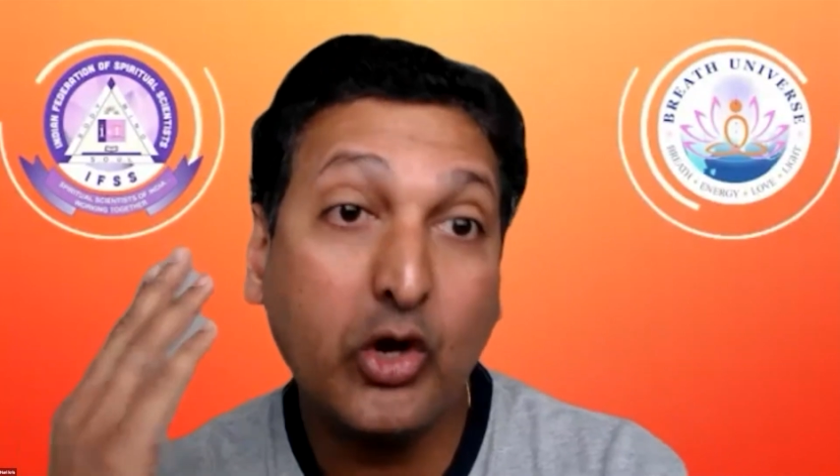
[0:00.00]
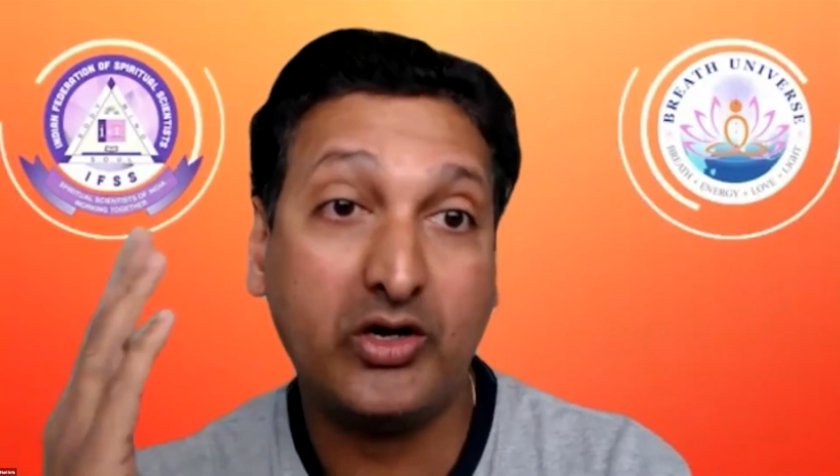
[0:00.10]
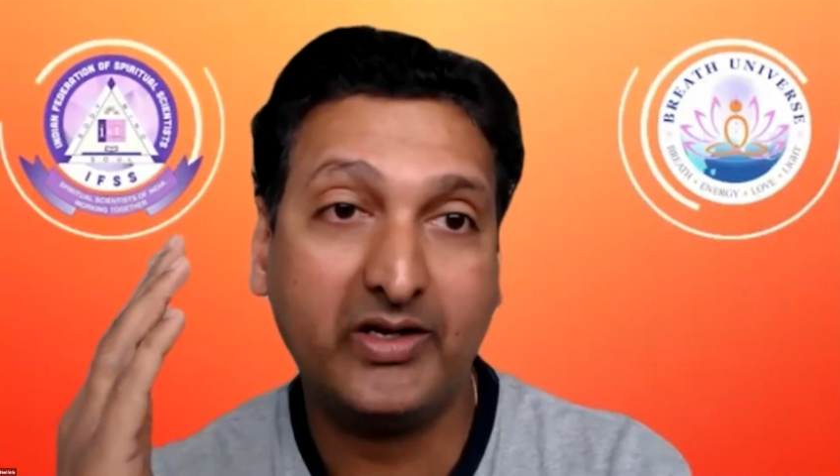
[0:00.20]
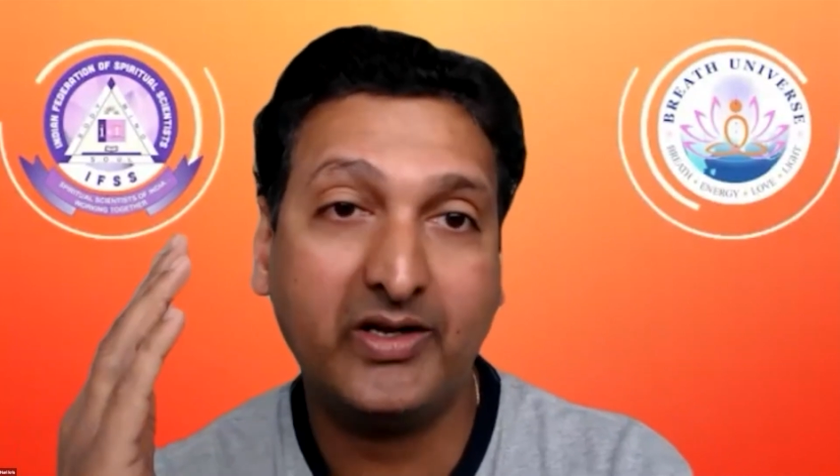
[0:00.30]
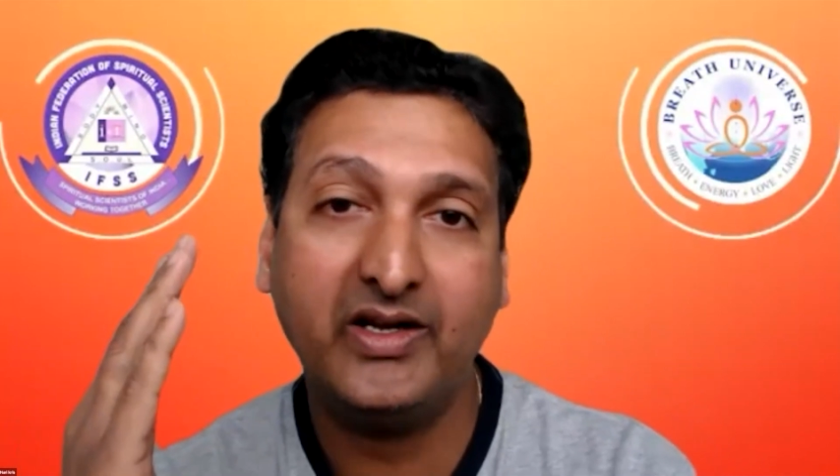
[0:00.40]

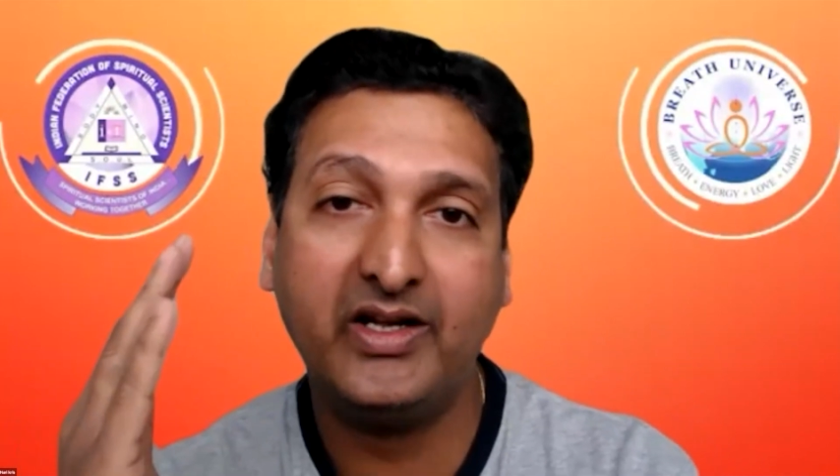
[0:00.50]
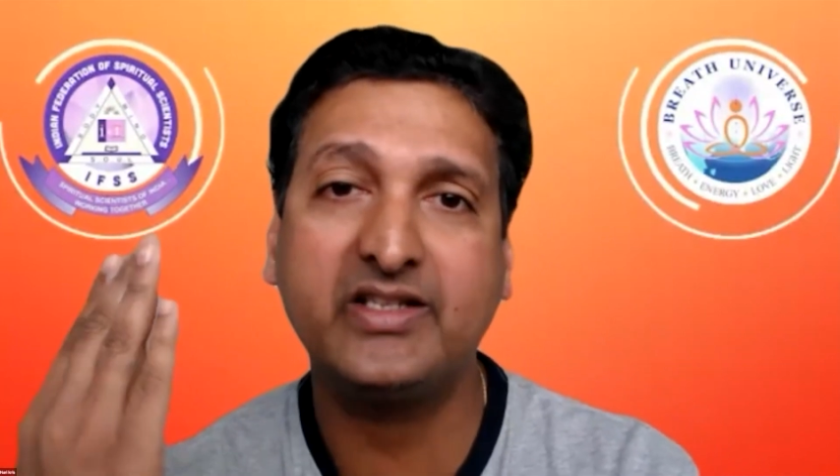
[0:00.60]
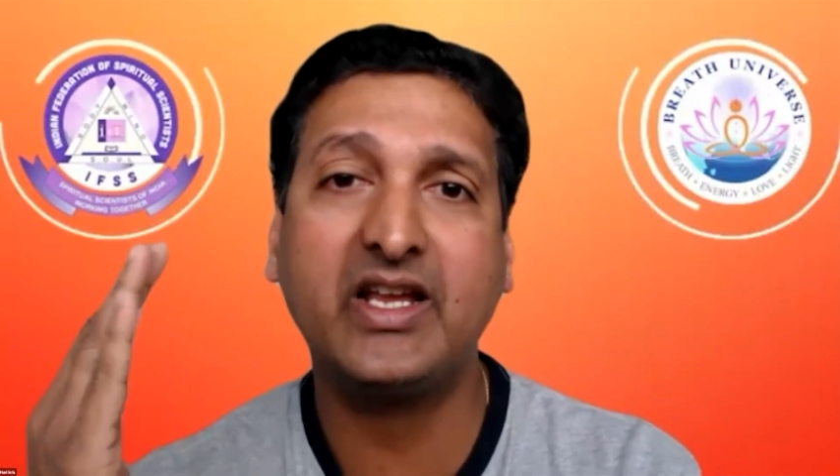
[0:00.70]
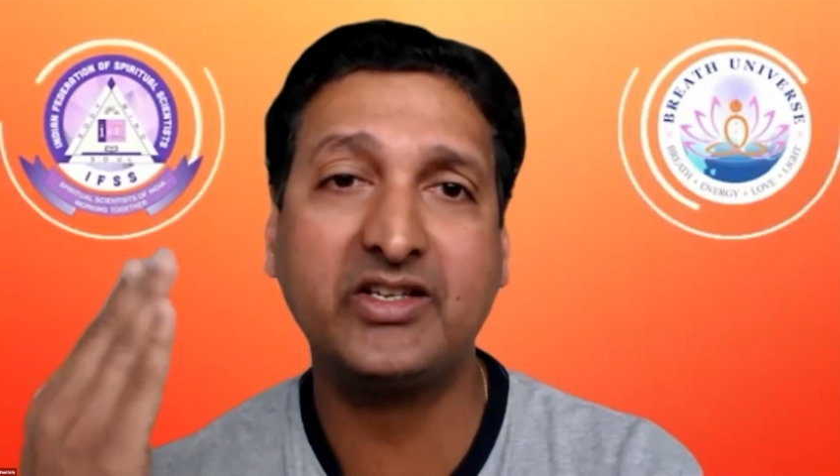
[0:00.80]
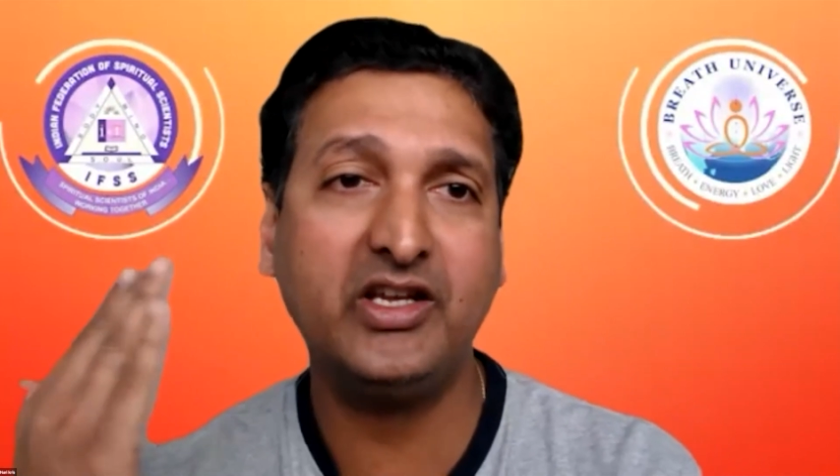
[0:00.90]
thought, it
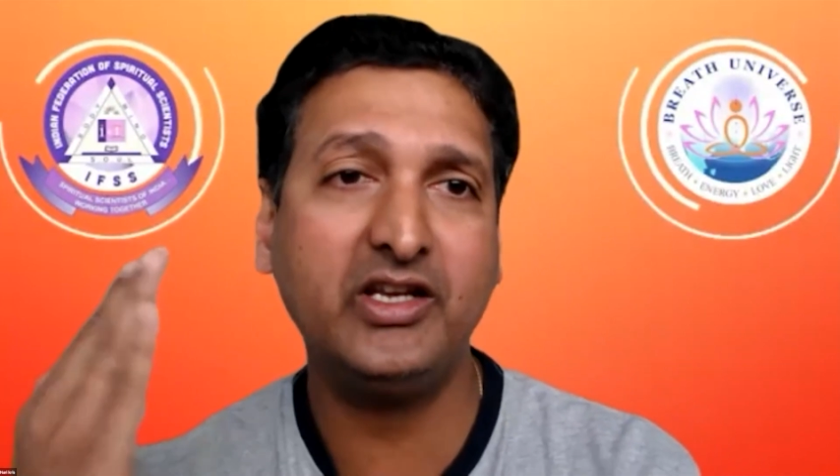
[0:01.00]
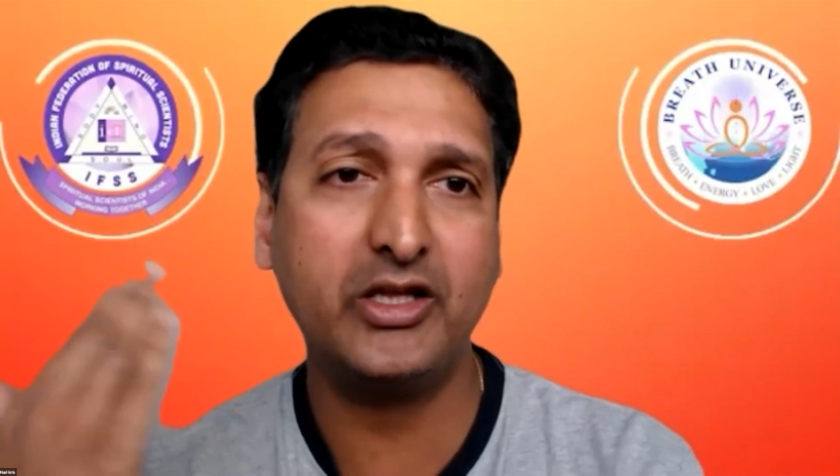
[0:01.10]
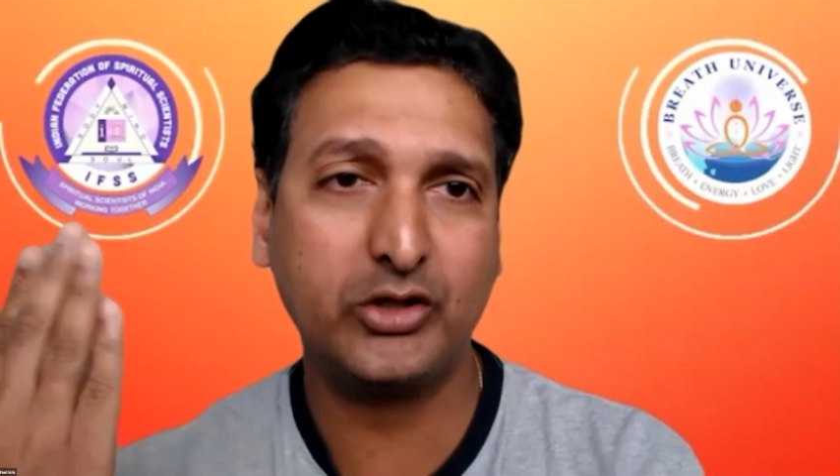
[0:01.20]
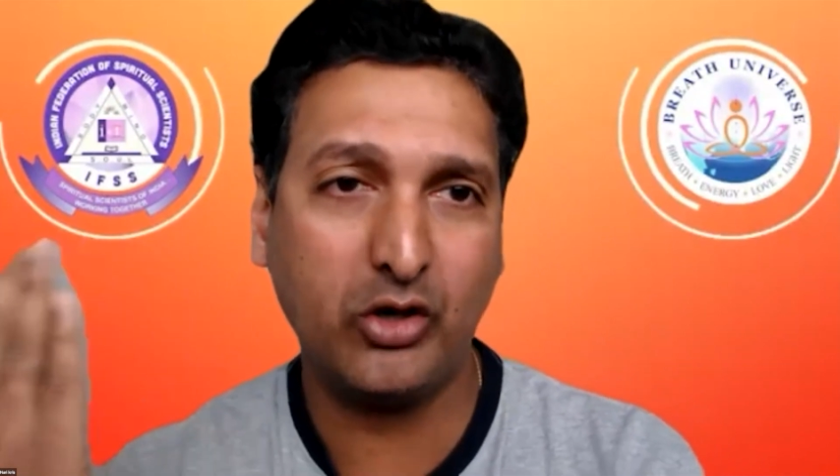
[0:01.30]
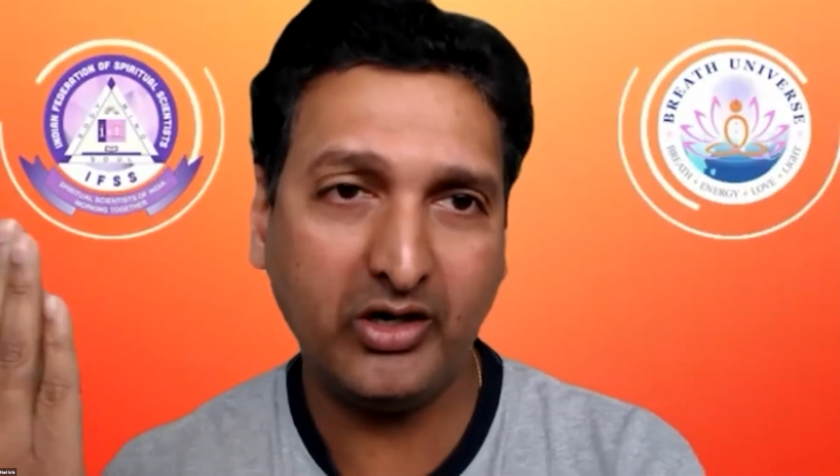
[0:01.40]
is actually
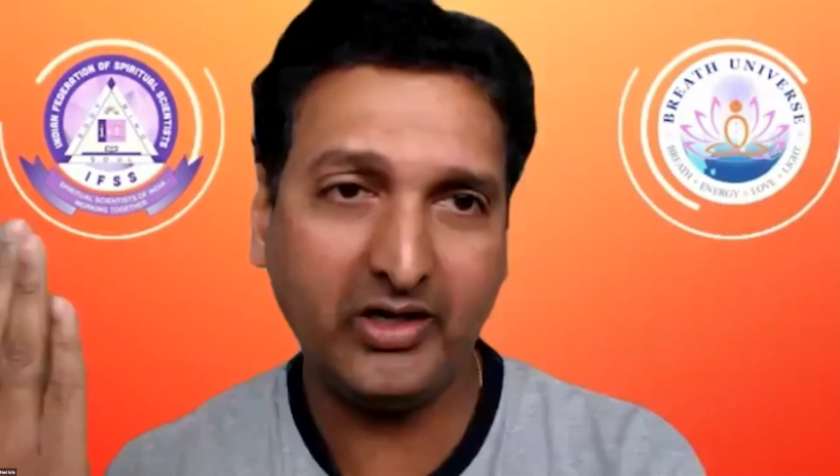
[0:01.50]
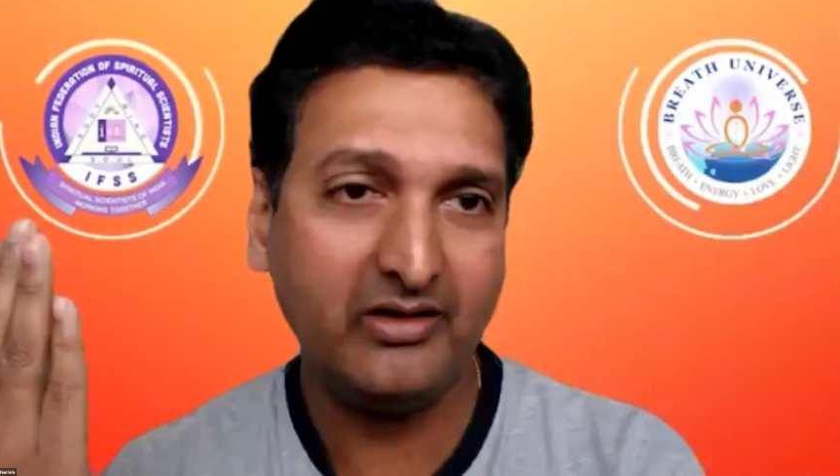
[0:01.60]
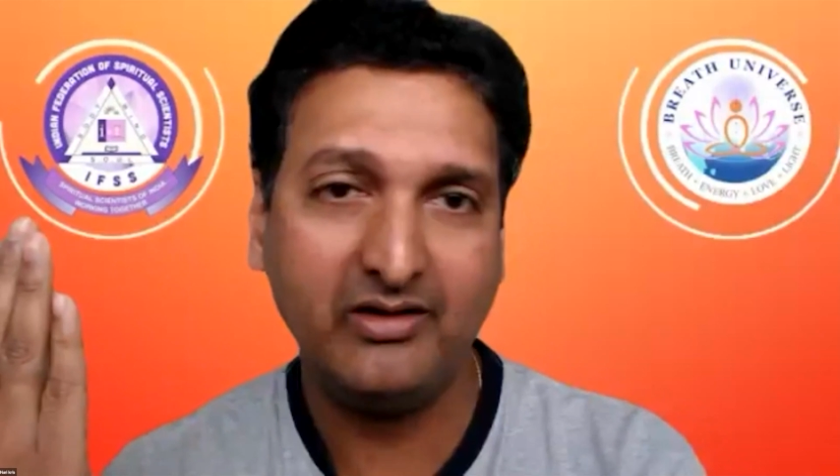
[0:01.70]
the thought,